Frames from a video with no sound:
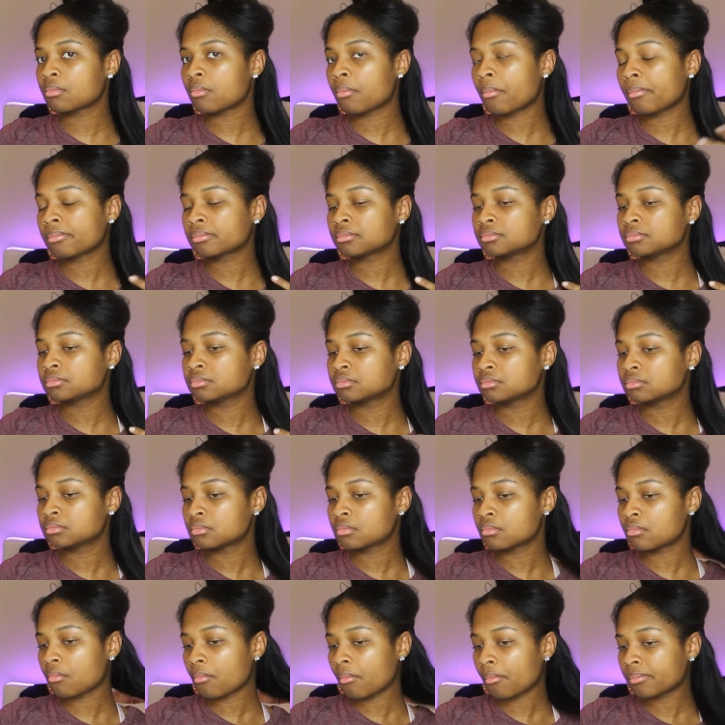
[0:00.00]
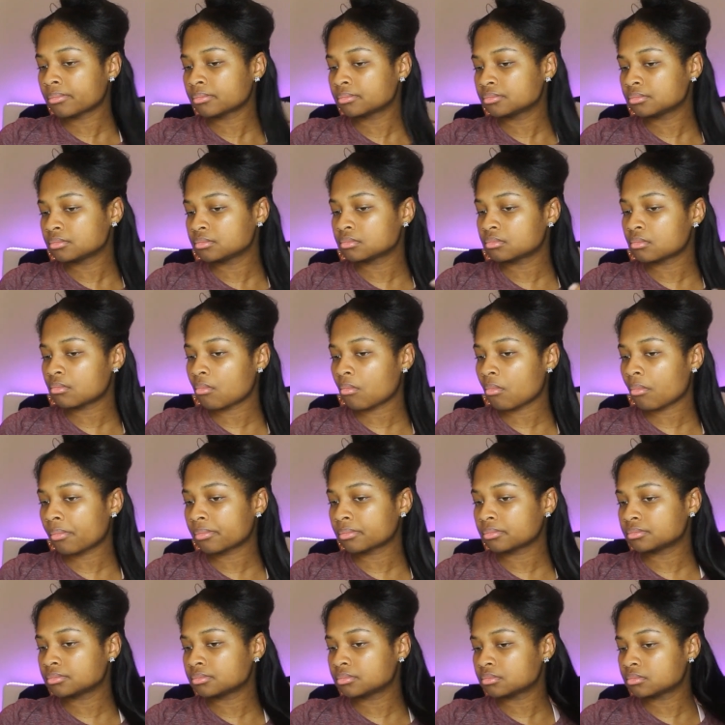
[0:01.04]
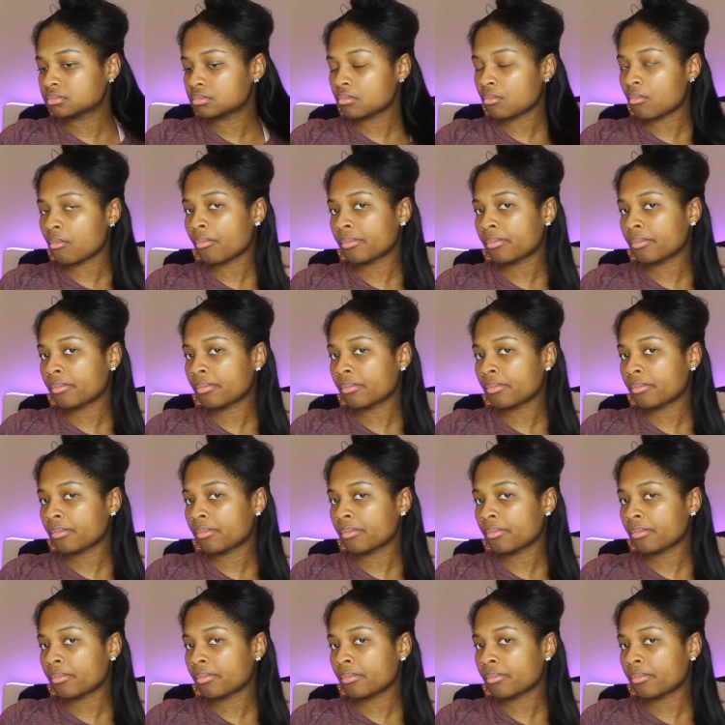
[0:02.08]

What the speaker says: (silence)